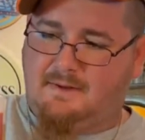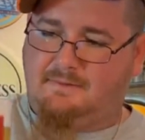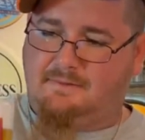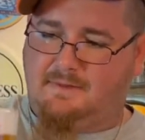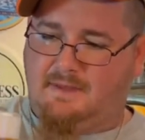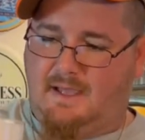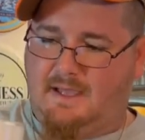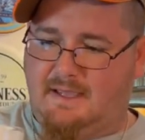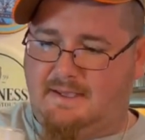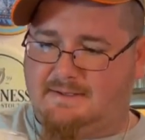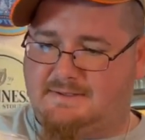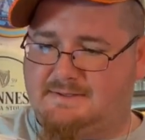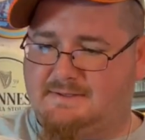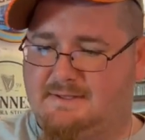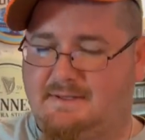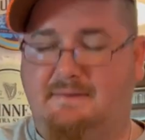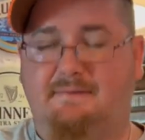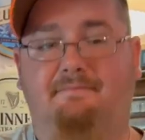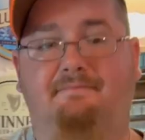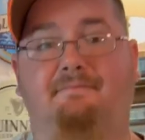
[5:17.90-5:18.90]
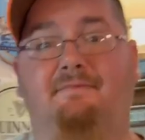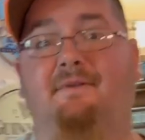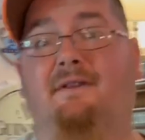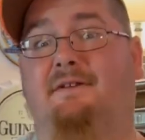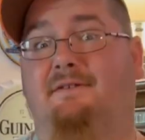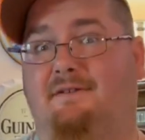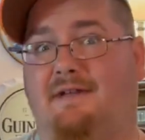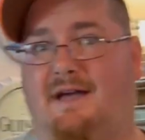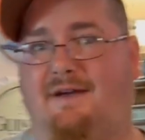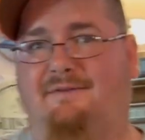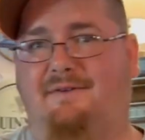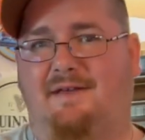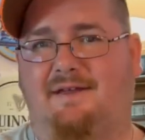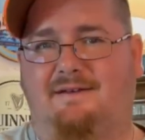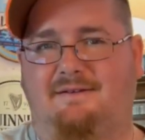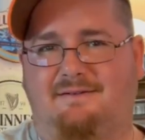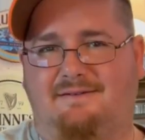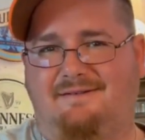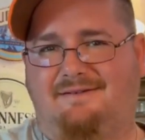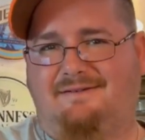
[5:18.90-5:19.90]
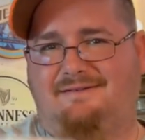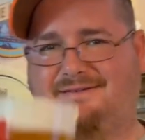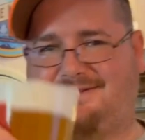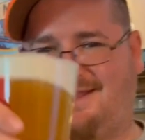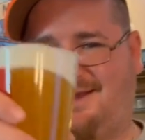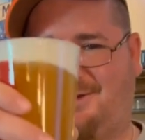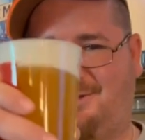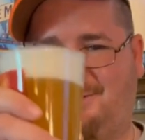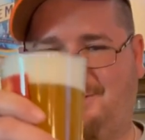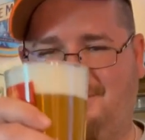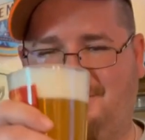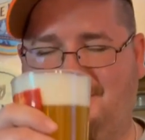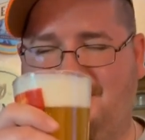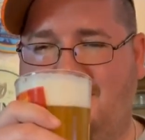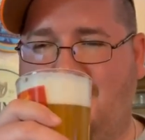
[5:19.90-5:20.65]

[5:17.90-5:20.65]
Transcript: Nice. Let's dive in. Salud.